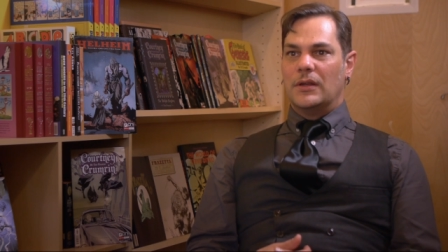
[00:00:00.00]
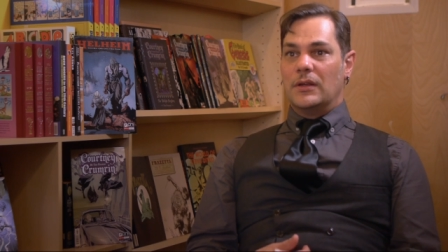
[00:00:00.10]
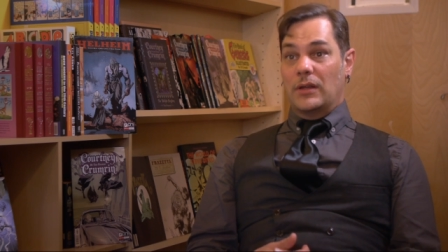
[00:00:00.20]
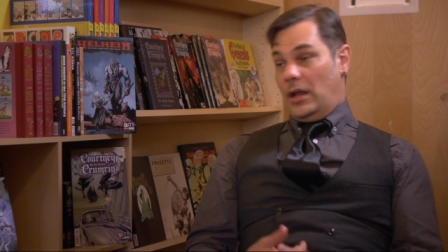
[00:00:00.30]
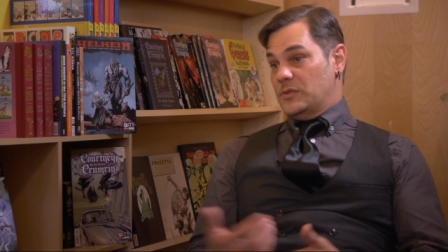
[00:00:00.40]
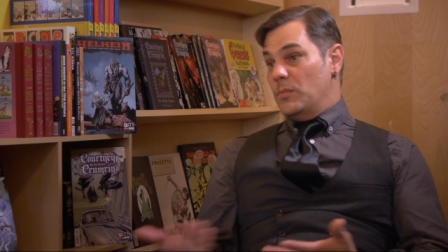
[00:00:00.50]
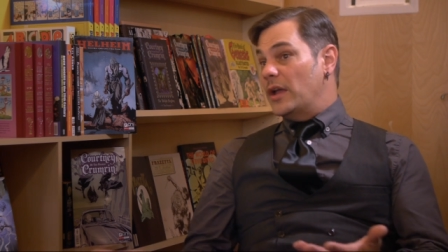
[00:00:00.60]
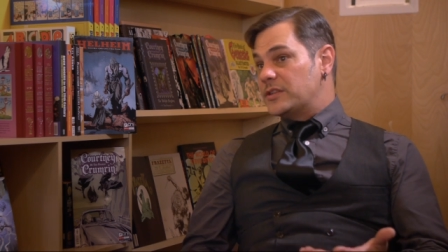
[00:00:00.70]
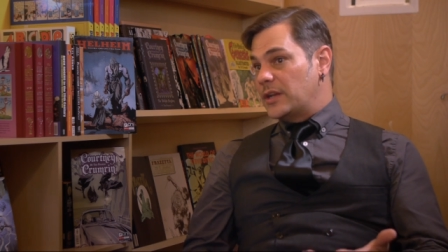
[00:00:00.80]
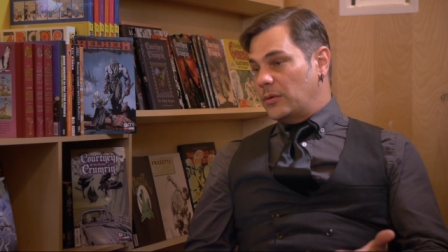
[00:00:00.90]
Not as
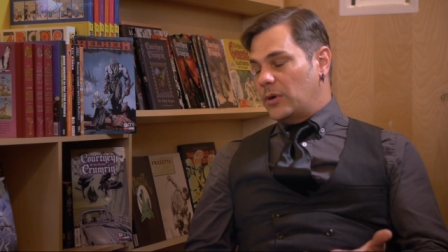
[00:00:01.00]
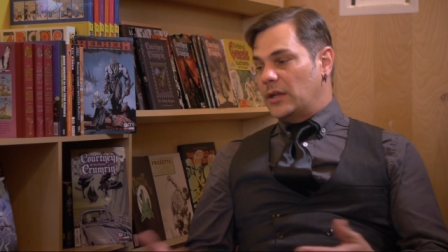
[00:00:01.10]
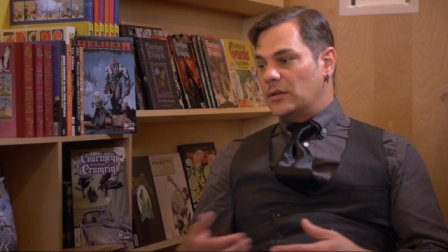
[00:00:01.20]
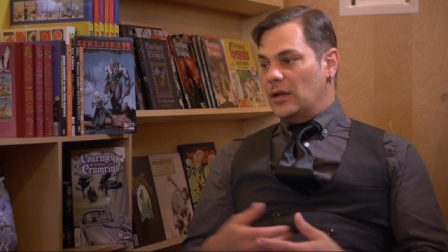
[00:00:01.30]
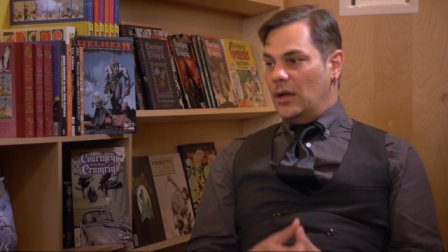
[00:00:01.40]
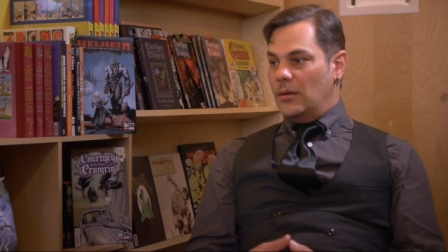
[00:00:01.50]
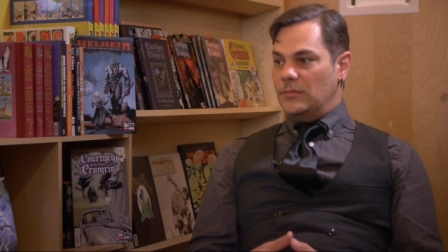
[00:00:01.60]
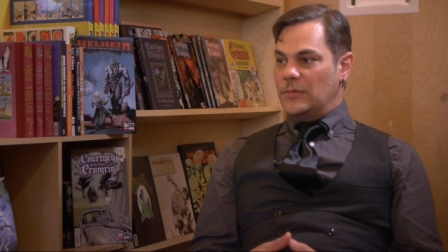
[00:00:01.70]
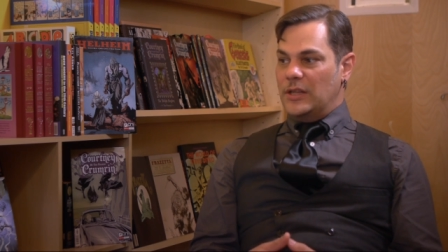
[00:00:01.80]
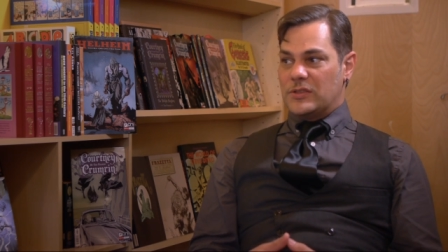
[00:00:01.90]
much, anyway.
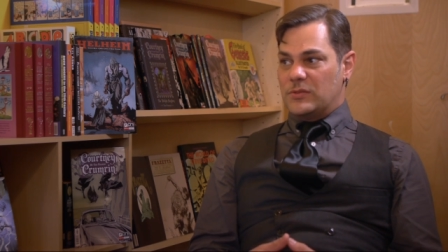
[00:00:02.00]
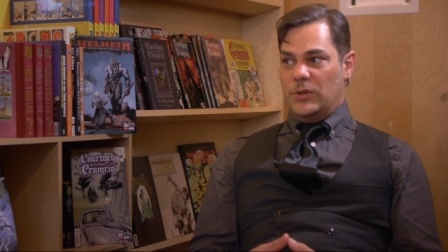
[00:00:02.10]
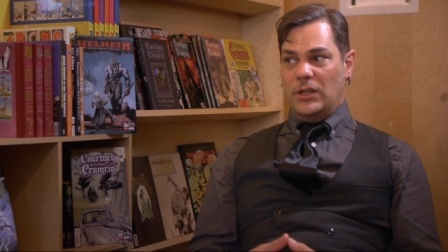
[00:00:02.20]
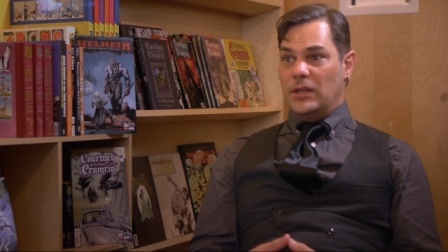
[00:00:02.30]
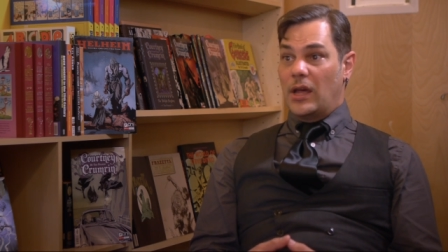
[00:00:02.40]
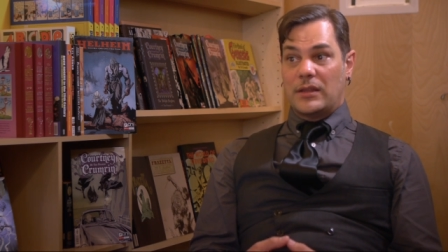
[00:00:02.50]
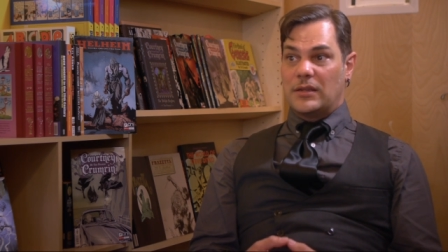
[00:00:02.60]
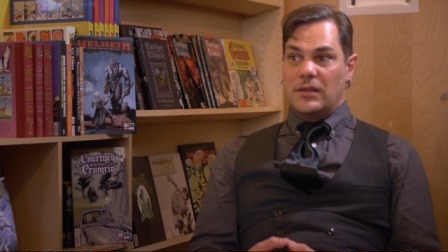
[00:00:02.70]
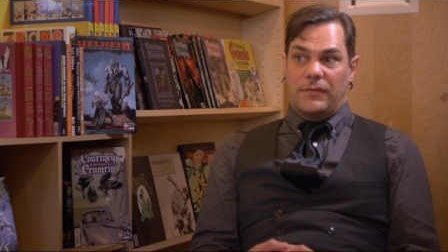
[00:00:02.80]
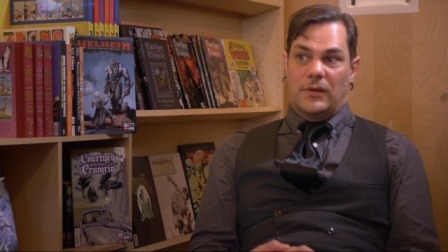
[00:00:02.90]
It's really not
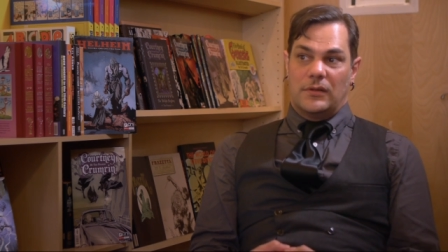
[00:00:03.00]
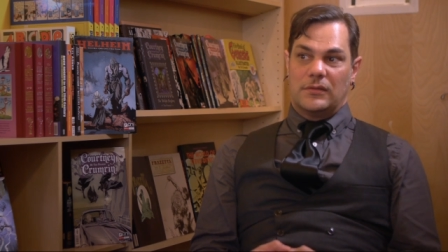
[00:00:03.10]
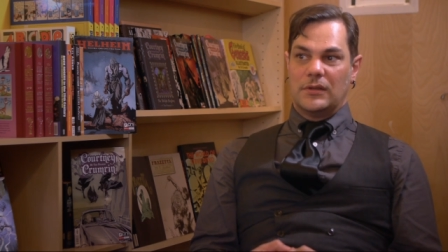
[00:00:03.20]
that different.